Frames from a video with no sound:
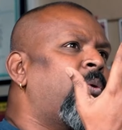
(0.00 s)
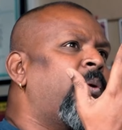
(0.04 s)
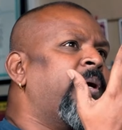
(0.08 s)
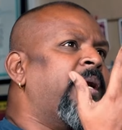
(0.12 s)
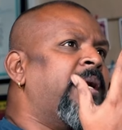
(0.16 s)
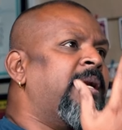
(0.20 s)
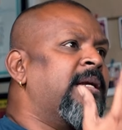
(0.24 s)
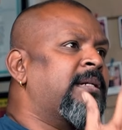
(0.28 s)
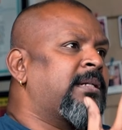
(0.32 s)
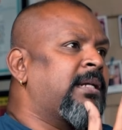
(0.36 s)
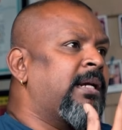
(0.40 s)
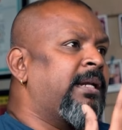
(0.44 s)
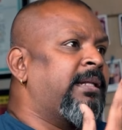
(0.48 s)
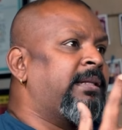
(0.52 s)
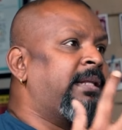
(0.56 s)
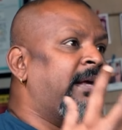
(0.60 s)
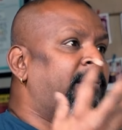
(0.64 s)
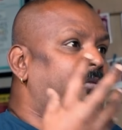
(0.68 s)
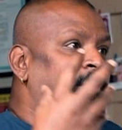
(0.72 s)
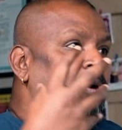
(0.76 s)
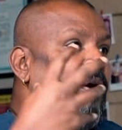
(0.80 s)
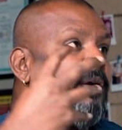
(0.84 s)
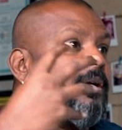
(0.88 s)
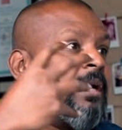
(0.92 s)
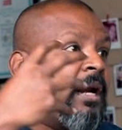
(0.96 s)
though initially
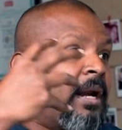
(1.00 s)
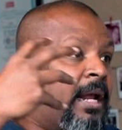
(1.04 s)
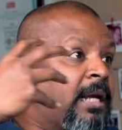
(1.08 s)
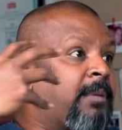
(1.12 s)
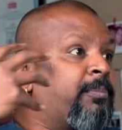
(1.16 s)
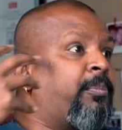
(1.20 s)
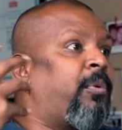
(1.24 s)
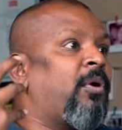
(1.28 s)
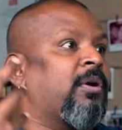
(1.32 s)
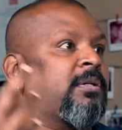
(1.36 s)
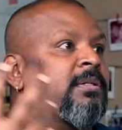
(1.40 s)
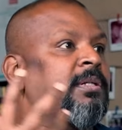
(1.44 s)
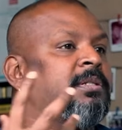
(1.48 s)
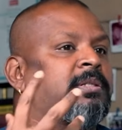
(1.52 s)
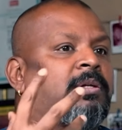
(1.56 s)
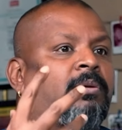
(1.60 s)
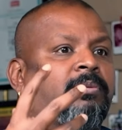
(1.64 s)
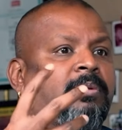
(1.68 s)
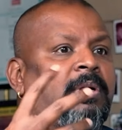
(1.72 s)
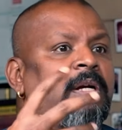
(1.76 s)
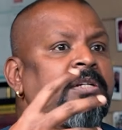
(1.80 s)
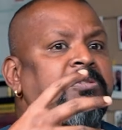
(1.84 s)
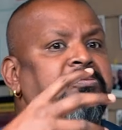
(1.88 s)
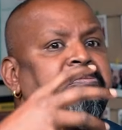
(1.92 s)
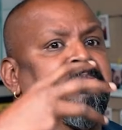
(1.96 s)
they have not like Paulson's
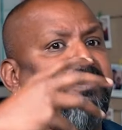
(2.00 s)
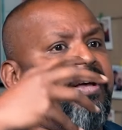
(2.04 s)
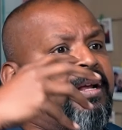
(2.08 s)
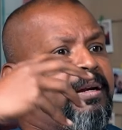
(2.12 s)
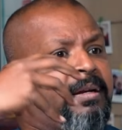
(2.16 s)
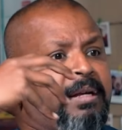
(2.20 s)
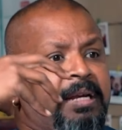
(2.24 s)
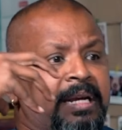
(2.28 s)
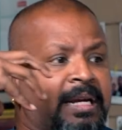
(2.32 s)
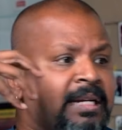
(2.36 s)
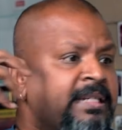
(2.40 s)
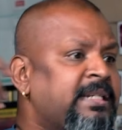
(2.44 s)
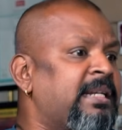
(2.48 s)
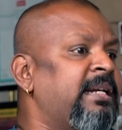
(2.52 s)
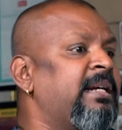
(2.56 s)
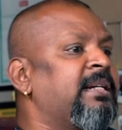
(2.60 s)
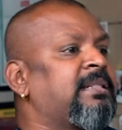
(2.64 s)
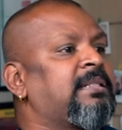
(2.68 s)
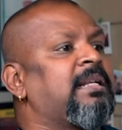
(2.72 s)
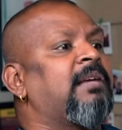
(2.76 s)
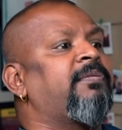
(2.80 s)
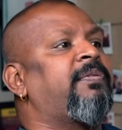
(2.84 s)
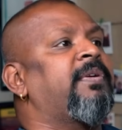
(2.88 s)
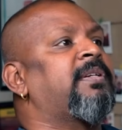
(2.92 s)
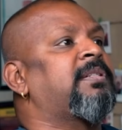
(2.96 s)
outlets where initially
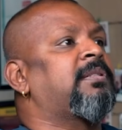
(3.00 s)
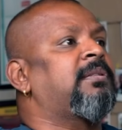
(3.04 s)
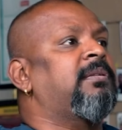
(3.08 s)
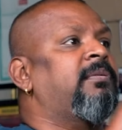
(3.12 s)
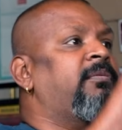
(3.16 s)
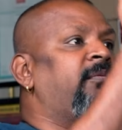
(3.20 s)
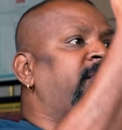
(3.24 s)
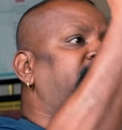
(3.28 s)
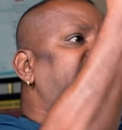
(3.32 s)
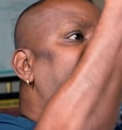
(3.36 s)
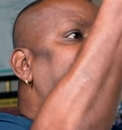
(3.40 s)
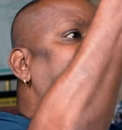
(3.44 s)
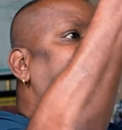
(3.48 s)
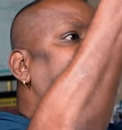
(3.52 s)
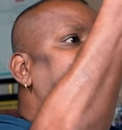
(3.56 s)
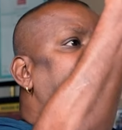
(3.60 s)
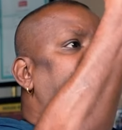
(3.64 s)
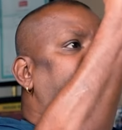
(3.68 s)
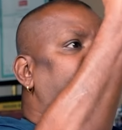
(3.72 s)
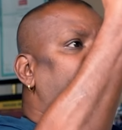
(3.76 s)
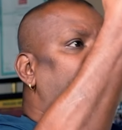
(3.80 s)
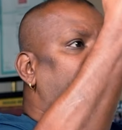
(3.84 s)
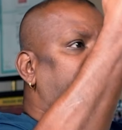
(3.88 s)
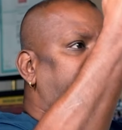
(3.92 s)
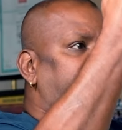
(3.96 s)
itself it's that
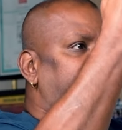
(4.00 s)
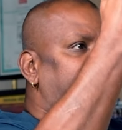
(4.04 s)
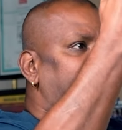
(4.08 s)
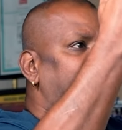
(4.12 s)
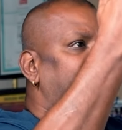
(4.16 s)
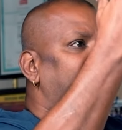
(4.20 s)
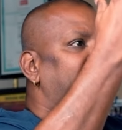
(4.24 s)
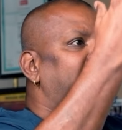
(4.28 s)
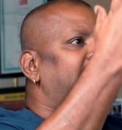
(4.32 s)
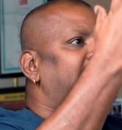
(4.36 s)
kind of quality.